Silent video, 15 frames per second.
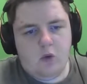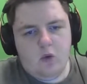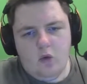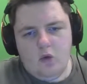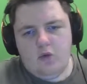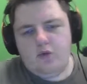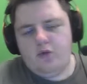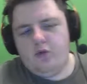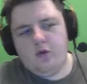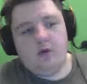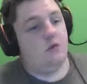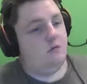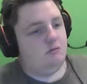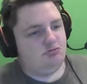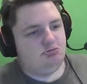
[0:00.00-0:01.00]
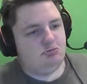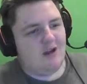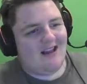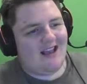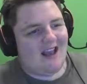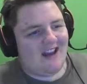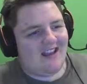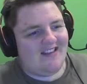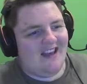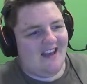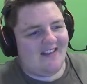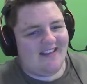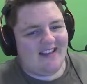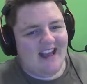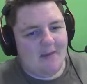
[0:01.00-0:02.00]
Oof. Get a
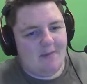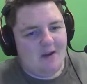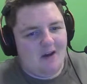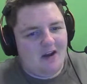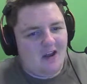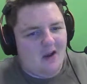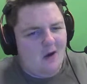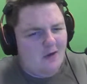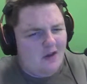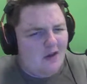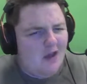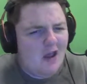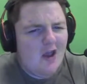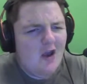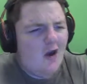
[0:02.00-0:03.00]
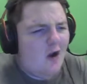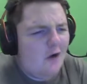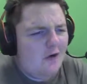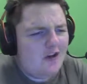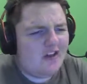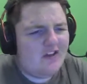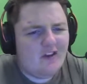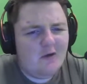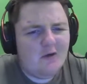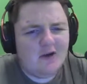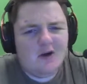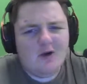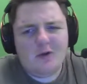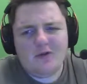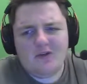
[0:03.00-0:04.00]
tasty game there. Already 2
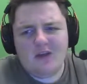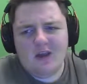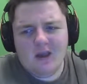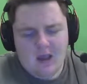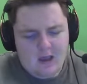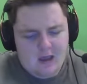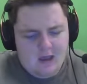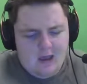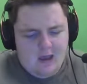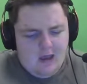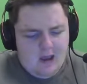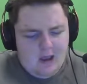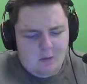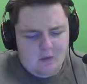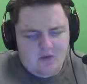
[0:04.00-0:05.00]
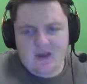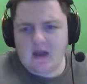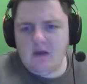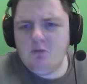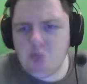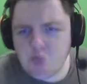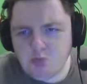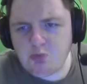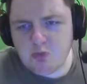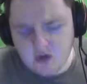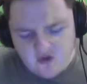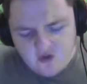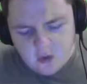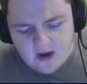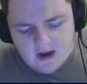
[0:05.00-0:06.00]
goals within
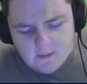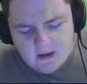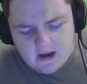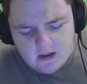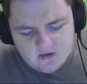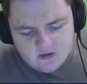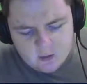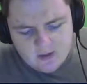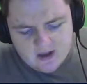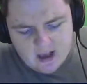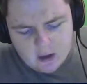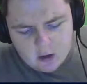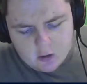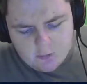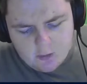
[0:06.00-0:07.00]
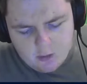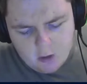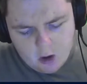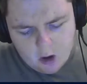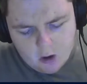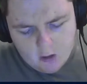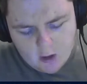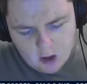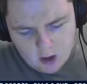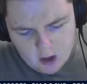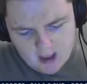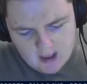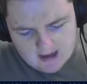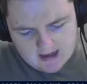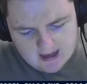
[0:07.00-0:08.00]
20 minutes. Can we get a couple more?
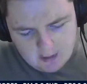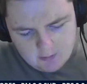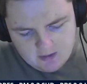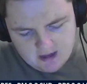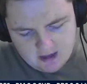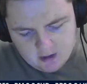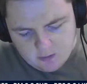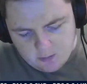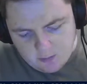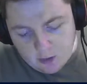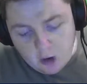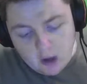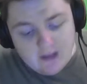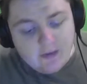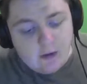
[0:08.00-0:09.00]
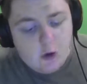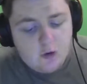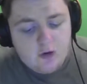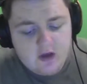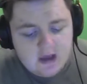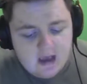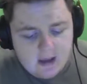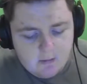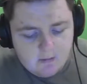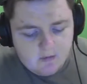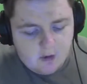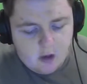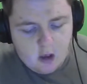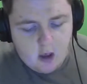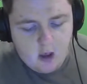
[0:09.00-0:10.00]
In the other
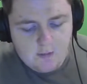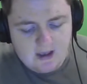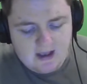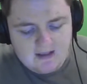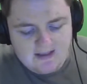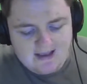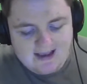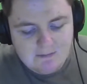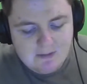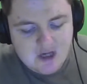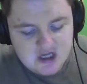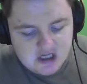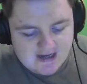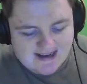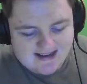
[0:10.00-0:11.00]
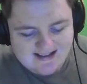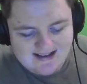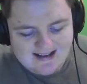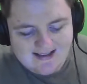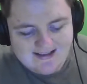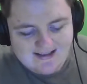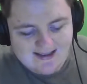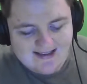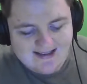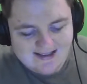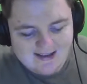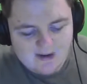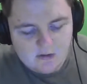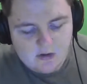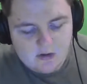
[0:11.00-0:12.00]
games, in the Midtjylland Atalanta,
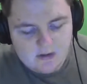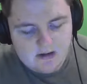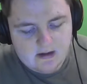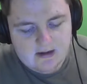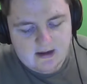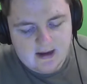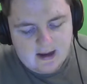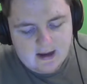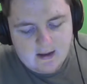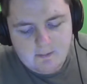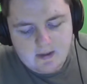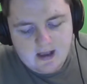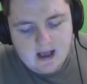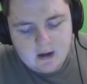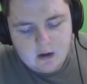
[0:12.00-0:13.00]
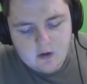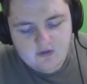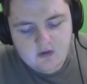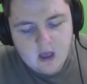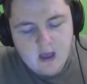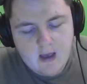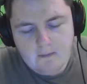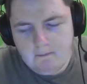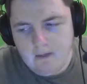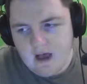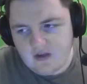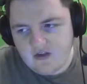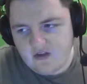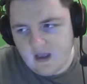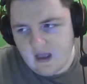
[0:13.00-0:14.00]
still 0-0. And in Olympiacos,
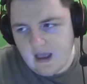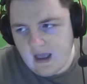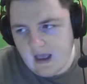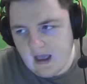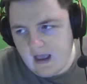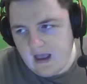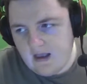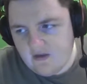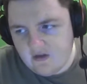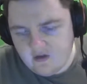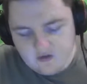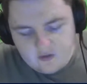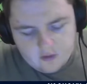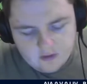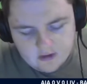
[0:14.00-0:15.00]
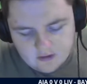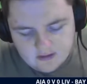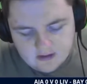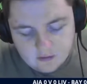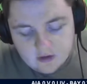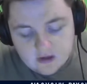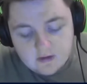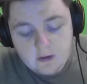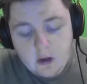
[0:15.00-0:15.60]
Marseille, it is still 0-0.